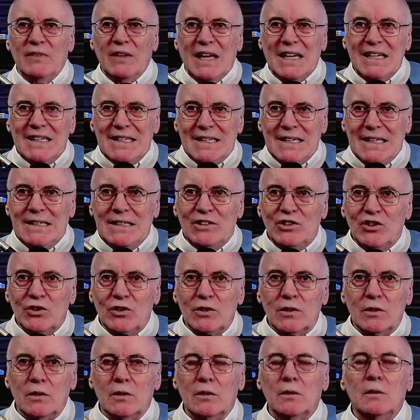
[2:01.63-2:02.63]
that
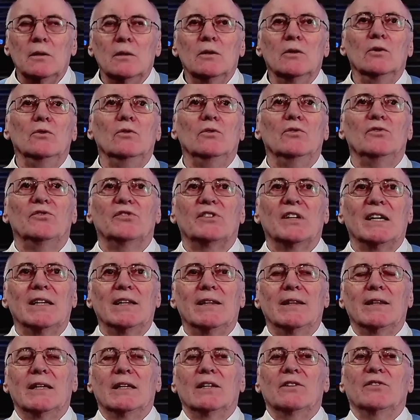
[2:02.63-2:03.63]
nature who study
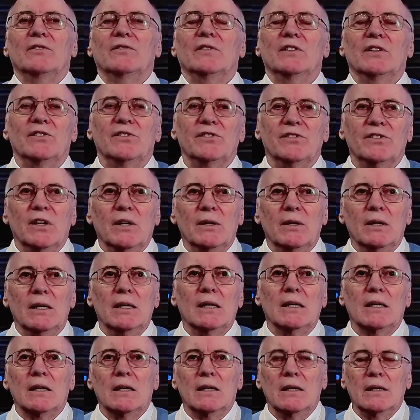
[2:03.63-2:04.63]
things of this,
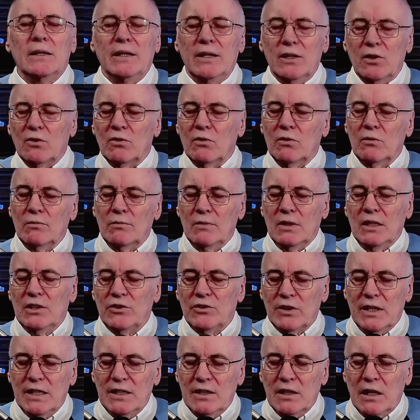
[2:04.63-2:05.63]
and
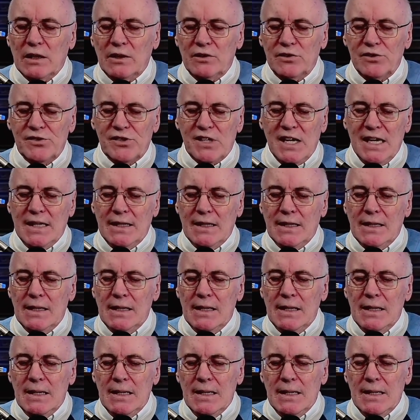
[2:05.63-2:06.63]
trying to understand it,
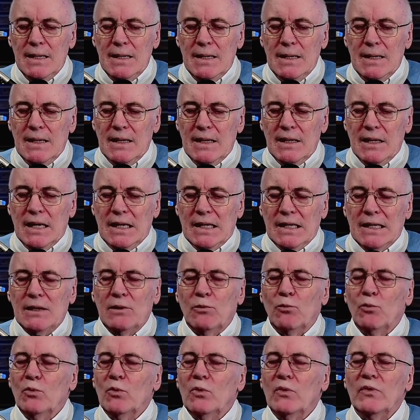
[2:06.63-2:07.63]

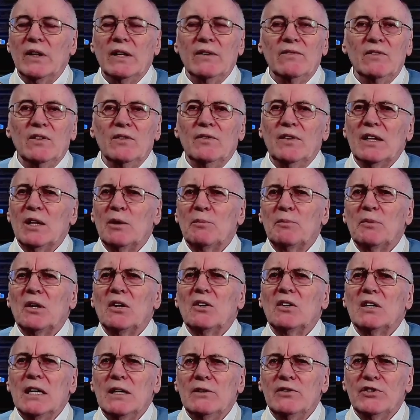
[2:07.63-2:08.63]
they've developed all
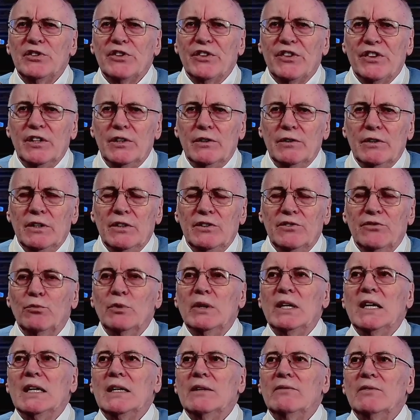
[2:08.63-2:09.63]
kinds of theories.
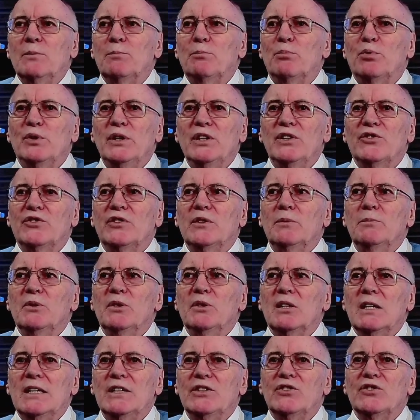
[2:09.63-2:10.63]
We have a
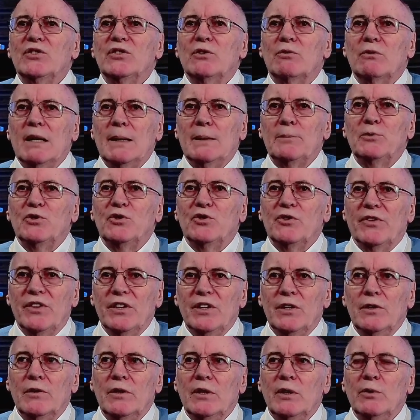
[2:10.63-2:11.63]
pre-tribulation rapture
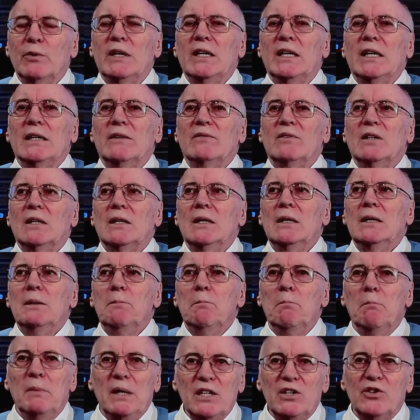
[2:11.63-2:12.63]
theory. We have a
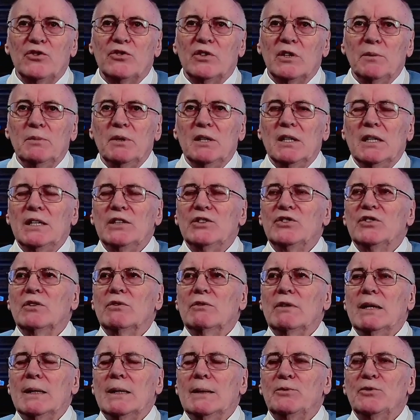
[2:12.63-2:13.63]
mid-tribulation
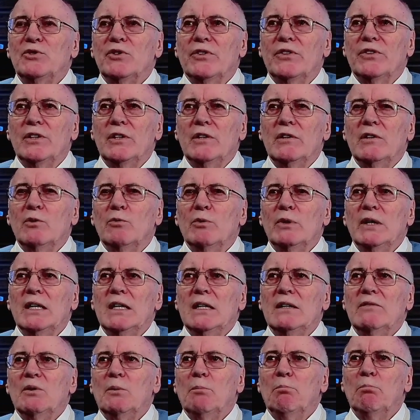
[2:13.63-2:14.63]
rapture theory. We
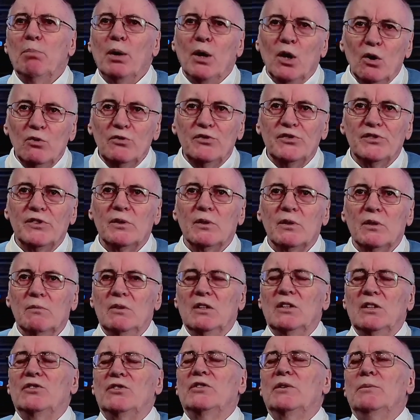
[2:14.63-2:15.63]
have a
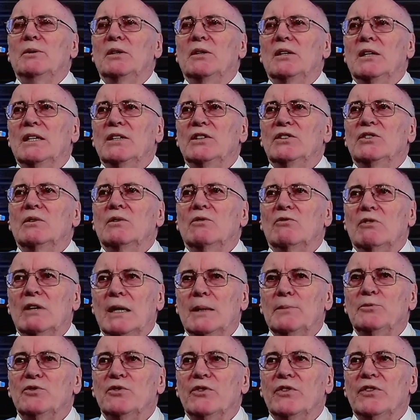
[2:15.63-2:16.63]
post-tribulation
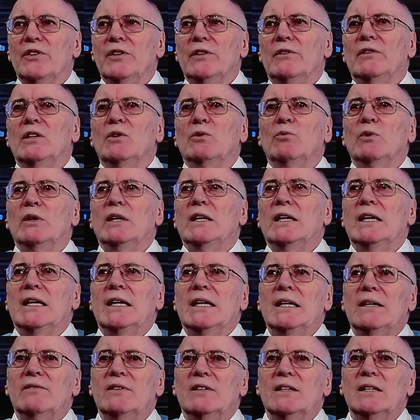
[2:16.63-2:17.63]
rapture theory. We
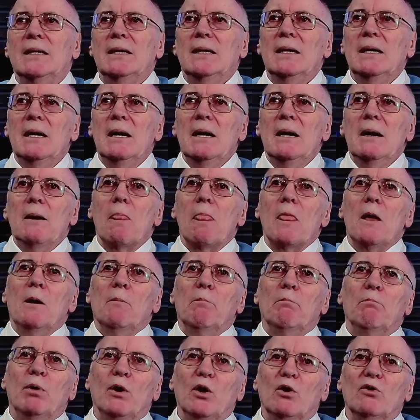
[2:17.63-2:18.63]
have a
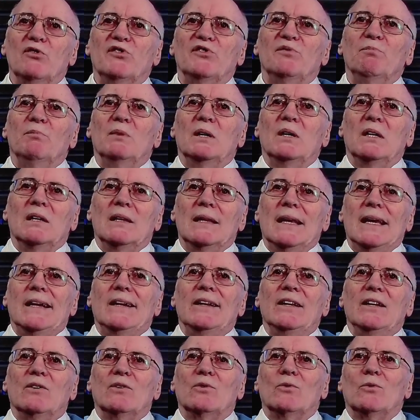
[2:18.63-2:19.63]

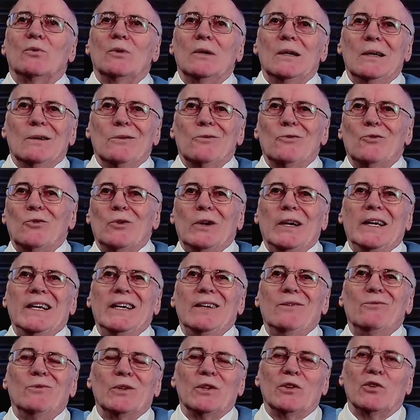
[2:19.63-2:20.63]
post-millennial
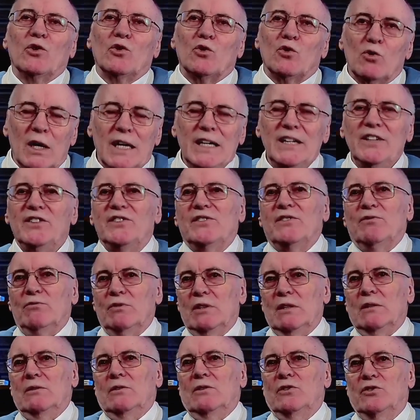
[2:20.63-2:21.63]
reign with Christ
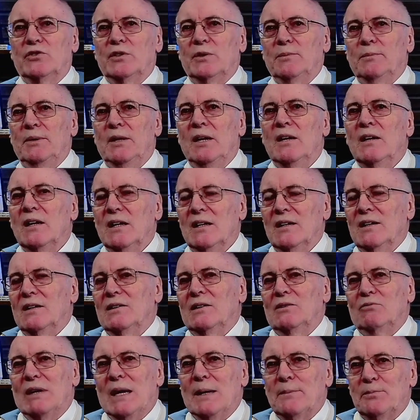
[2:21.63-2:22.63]

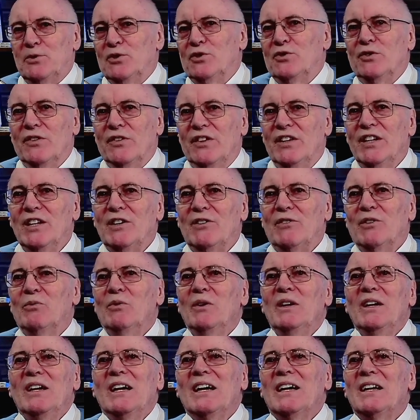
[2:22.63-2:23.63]
rapture theory.
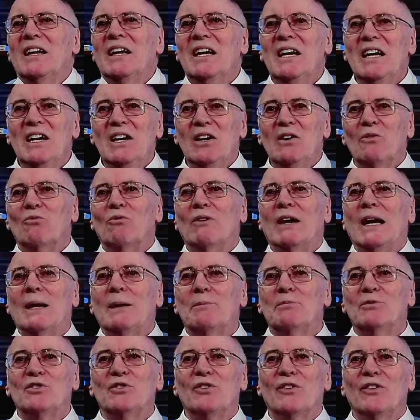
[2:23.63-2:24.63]
We got
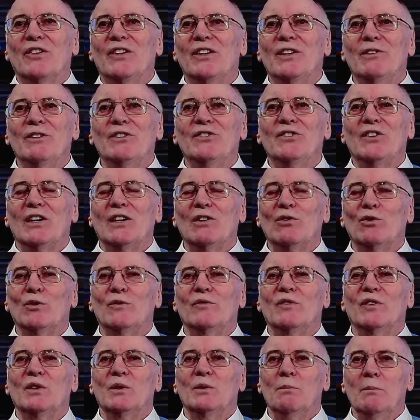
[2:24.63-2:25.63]
rapture theories all
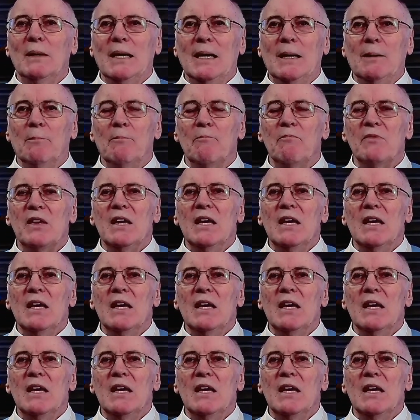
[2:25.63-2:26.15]
over the map.